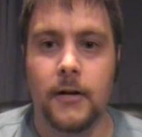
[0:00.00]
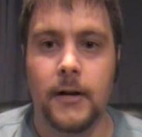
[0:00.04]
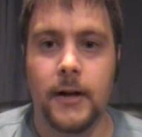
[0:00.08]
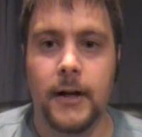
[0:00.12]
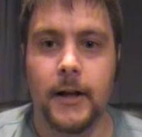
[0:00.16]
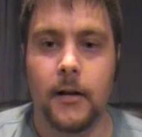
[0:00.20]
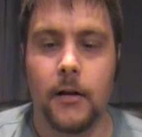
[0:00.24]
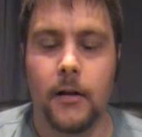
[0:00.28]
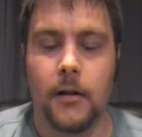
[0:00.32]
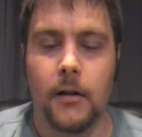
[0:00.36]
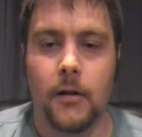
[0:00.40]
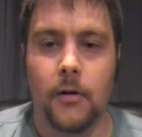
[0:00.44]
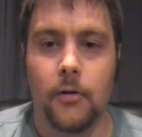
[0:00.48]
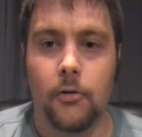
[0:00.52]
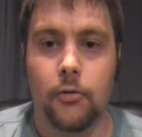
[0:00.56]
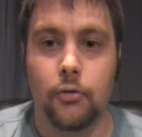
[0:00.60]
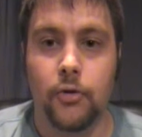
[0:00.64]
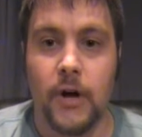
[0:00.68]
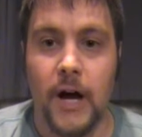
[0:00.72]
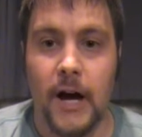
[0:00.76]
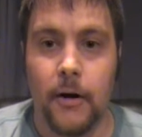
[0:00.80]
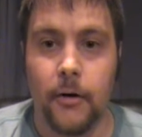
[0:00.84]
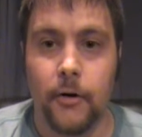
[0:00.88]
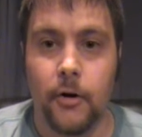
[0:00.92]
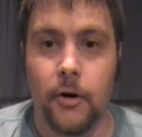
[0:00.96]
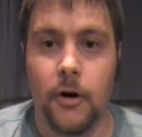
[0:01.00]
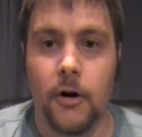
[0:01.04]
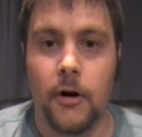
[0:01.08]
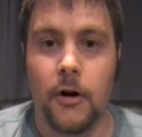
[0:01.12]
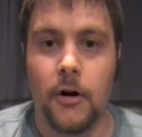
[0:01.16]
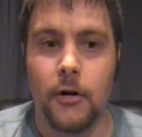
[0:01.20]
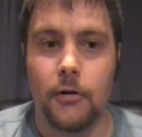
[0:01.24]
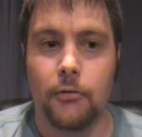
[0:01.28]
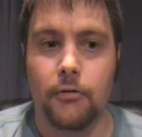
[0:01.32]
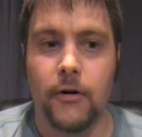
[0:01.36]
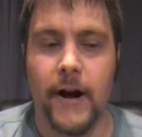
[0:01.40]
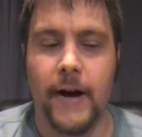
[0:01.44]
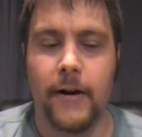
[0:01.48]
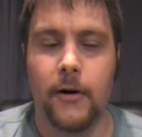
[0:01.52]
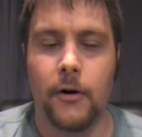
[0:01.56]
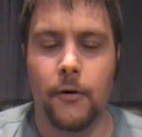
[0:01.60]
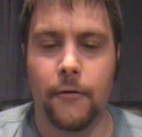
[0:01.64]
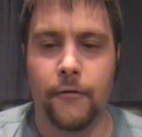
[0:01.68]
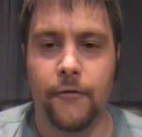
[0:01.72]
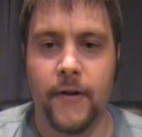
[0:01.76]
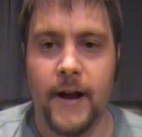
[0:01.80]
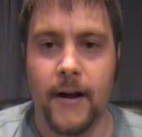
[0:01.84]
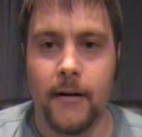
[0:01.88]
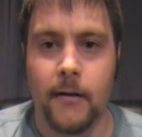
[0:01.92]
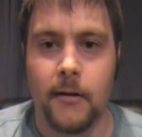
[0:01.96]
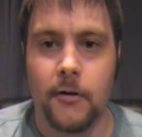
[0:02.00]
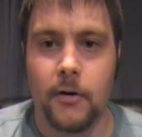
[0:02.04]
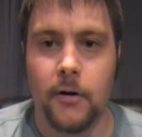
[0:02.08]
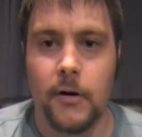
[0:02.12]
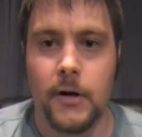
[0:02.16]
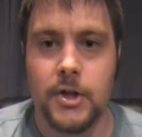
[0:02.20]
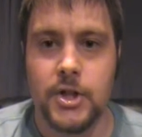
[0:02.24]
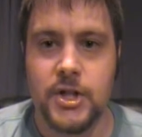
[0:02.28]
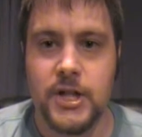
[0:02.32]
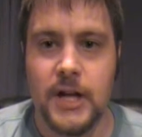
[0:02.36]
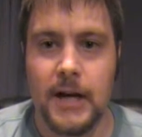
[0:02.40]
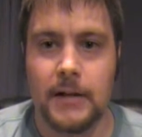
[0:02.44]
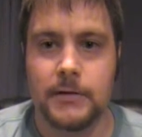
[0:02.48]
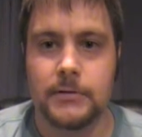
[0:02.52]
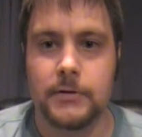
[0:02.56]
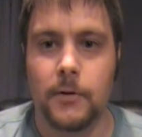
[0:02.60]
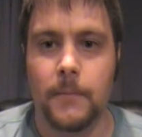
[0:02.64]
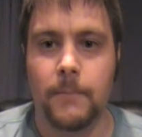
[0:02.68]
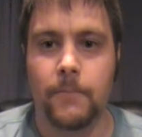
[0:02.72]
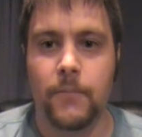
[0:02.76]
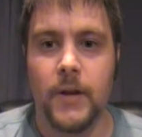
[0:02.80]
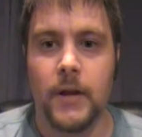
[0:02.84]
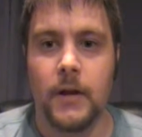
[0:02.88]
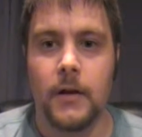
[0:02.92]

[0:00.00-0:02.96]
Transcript: It's louder, lighter, faster, and shallow.